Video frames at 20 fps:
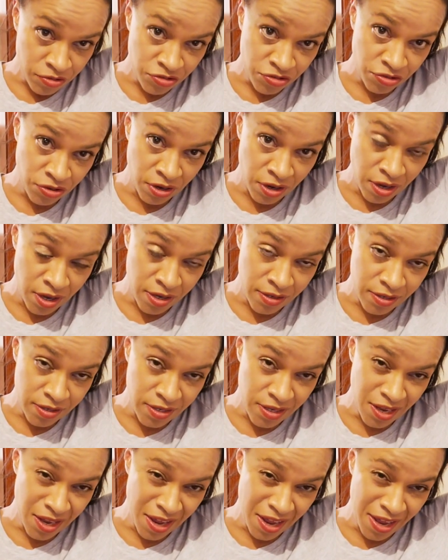Trying to
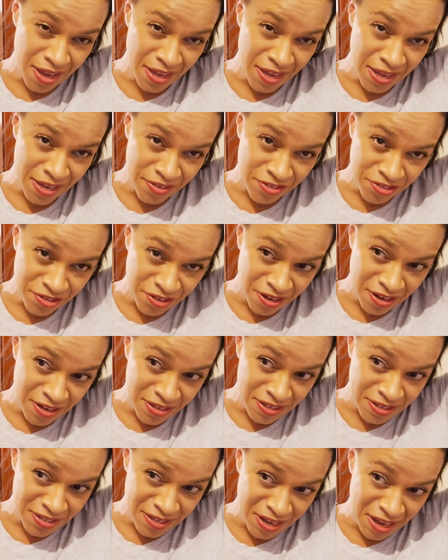tie it, trying
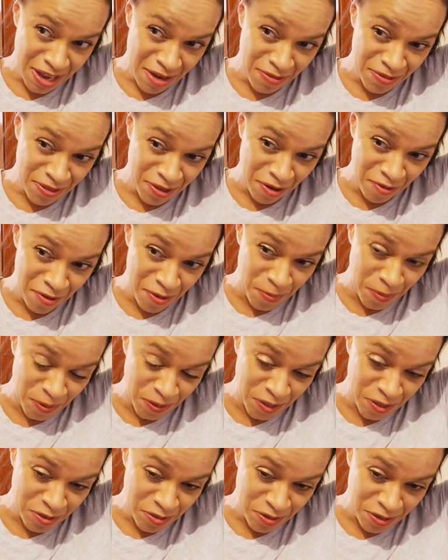to tie it without ripping
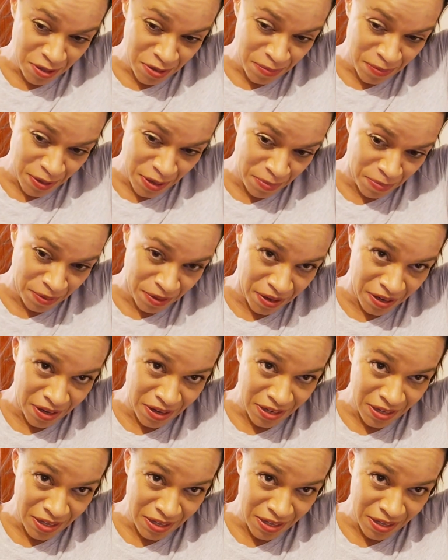the toilet paper.